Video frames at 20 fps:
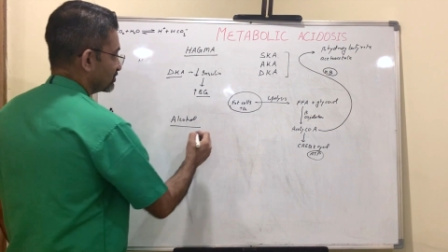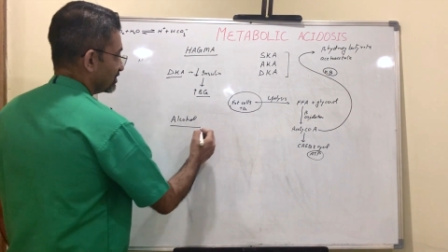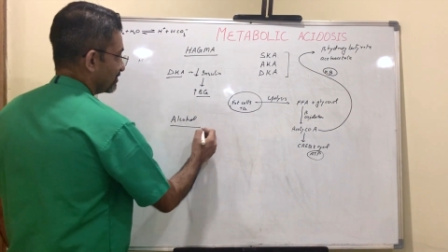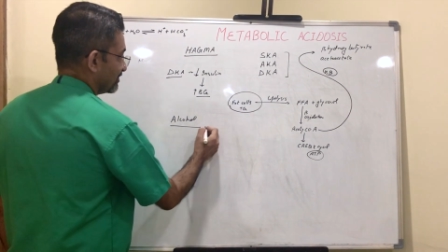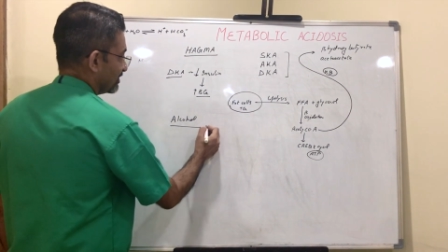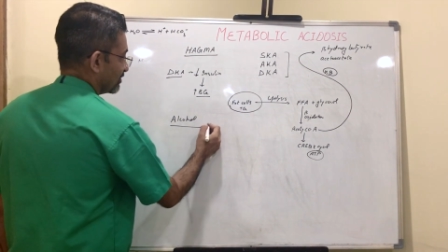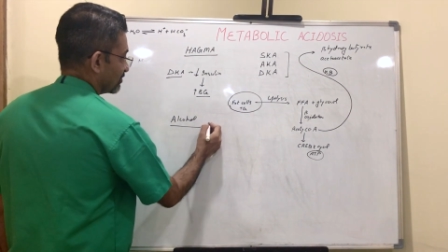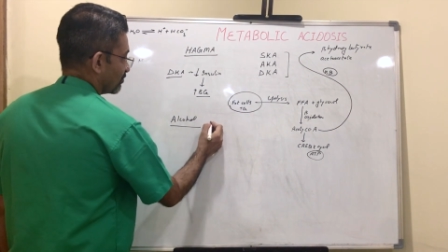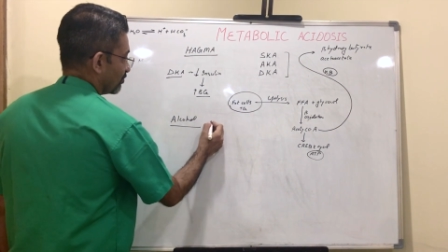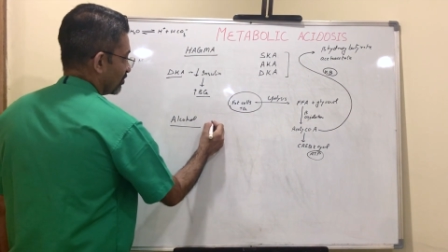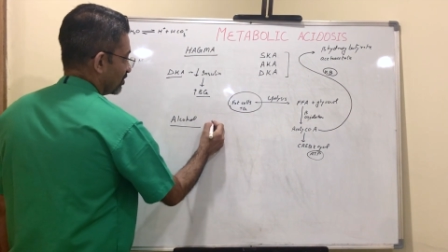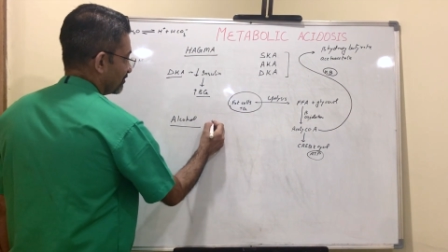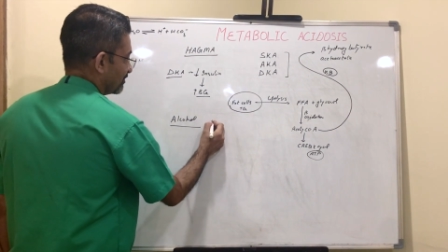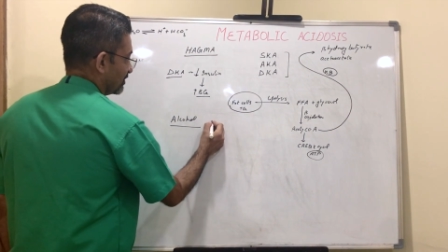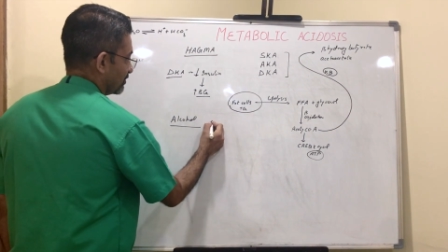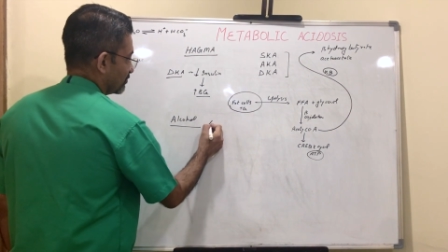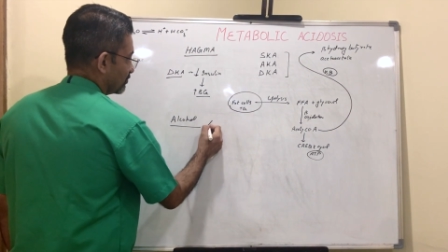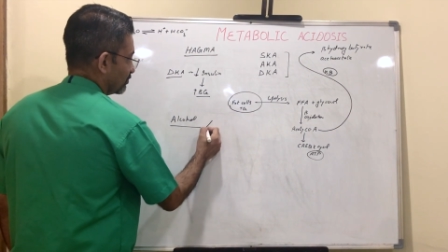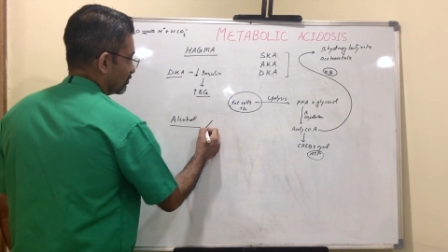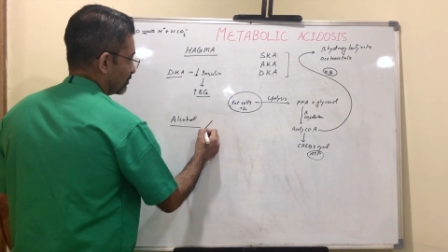of alcohol will
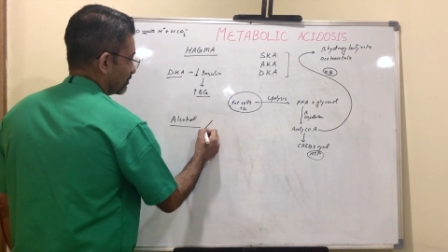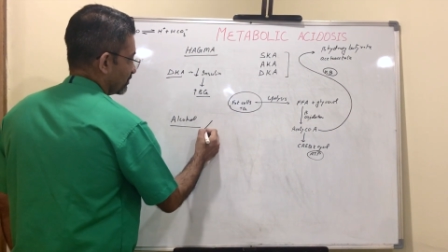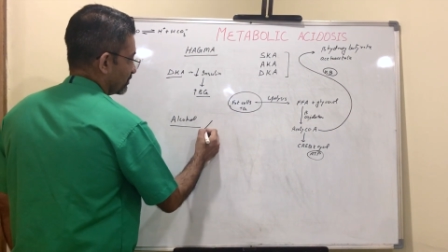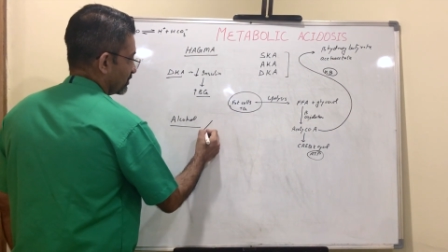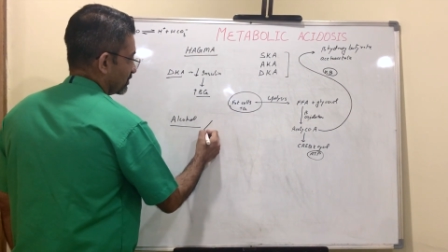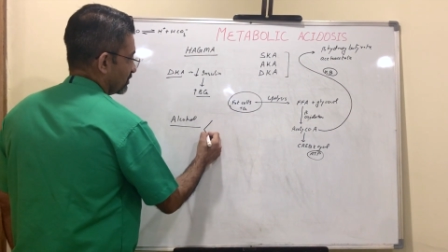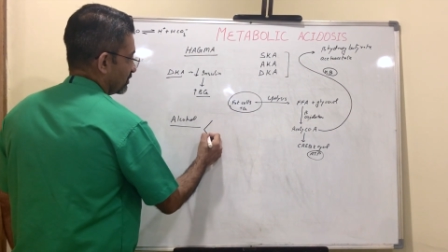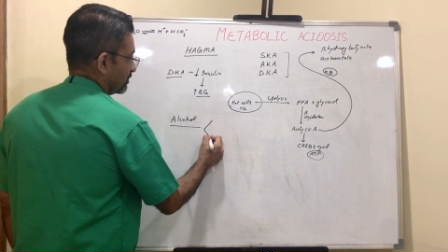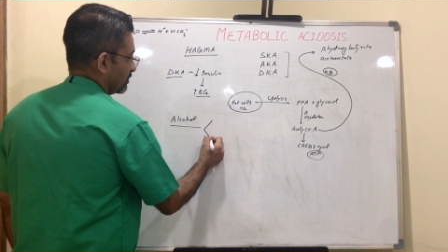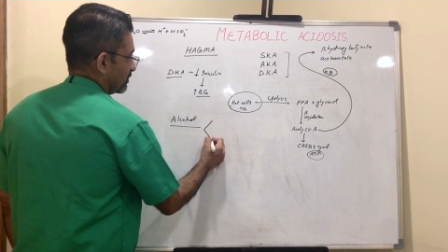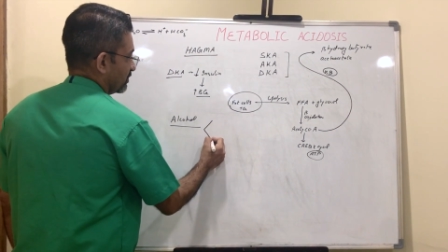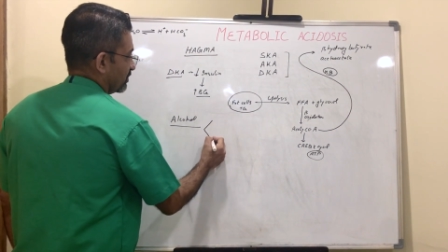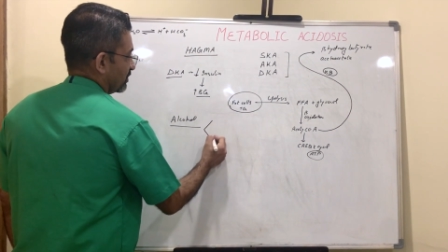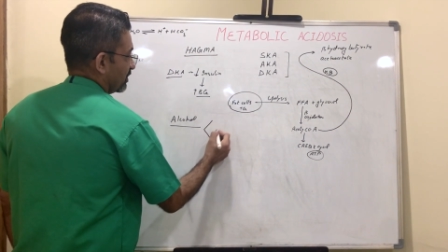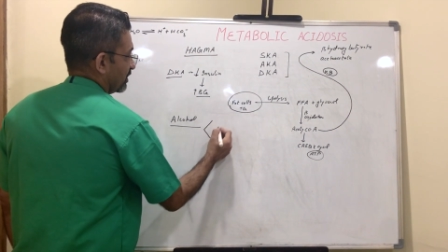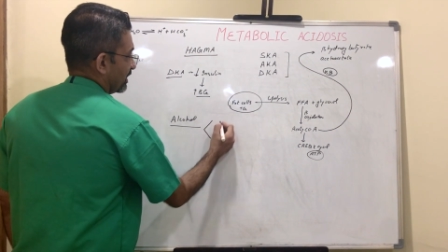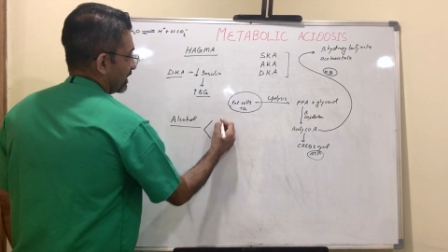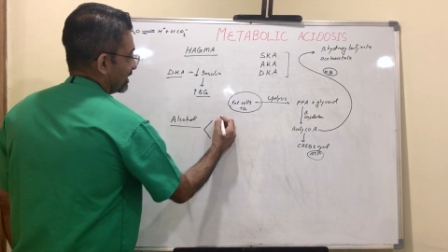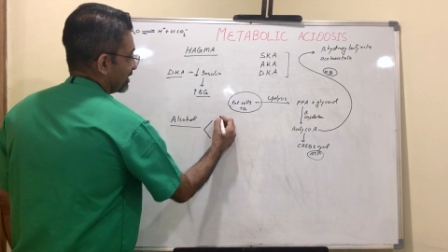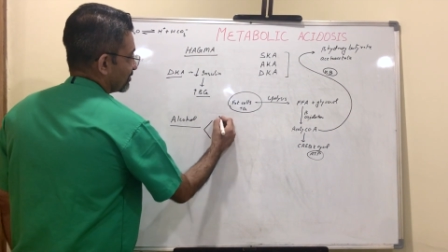do?
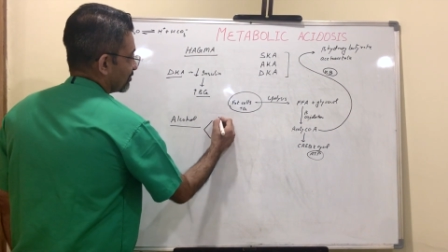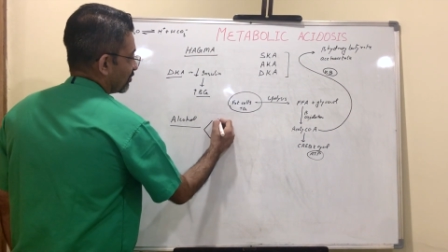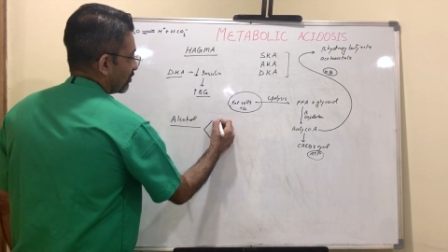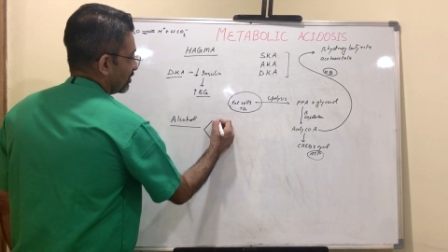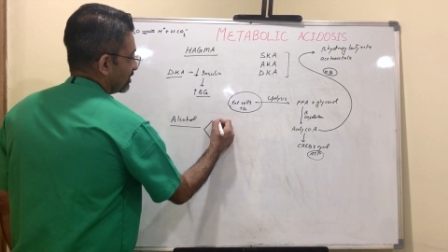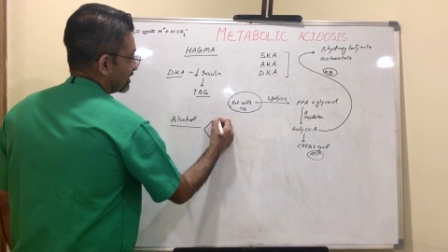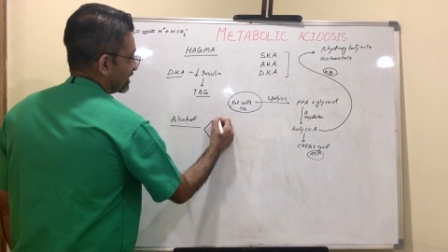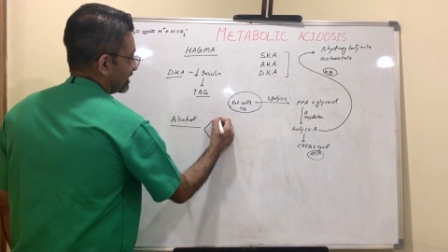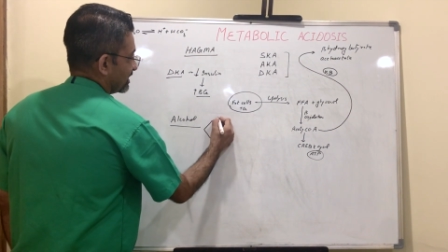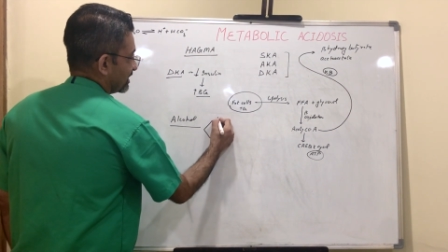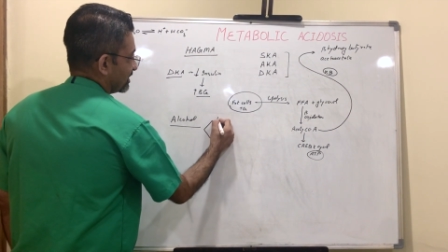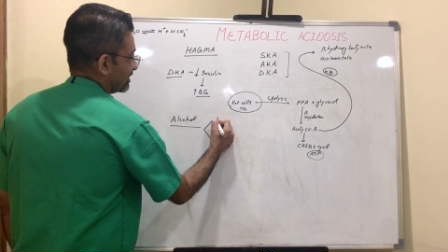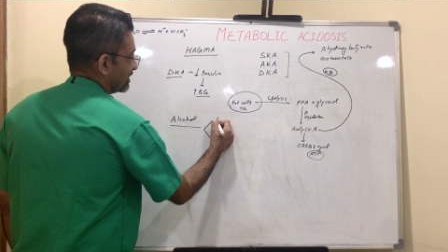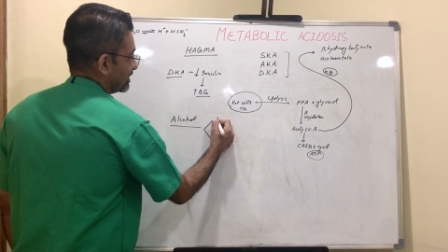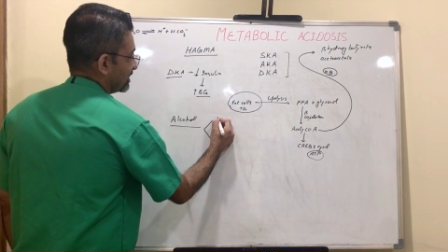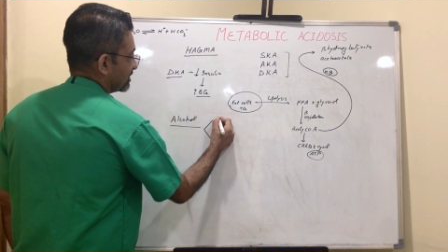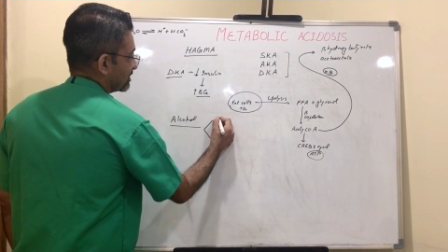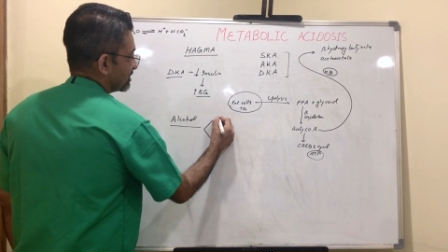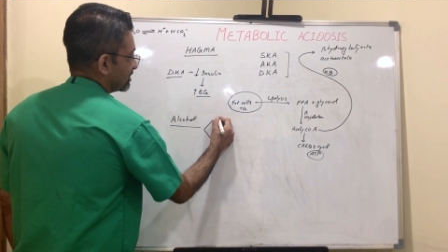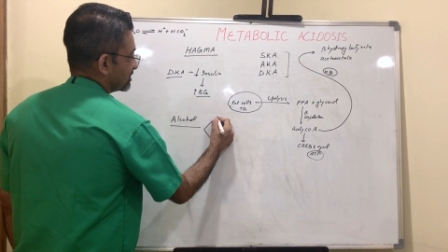Alcohol directly
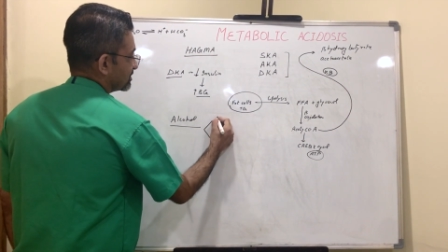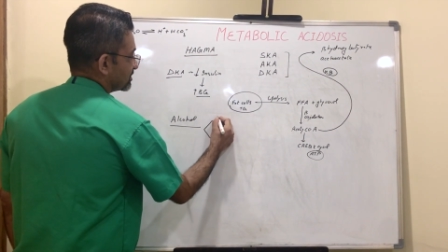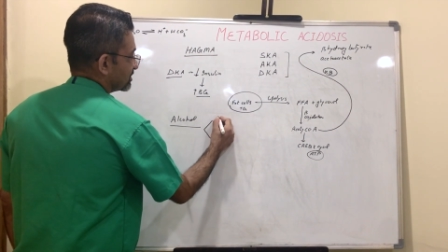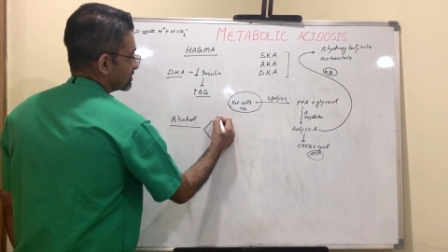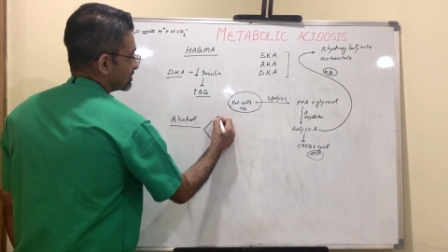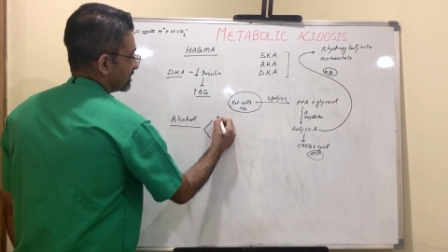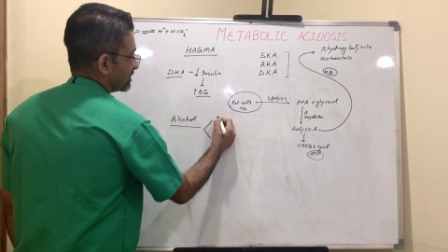increases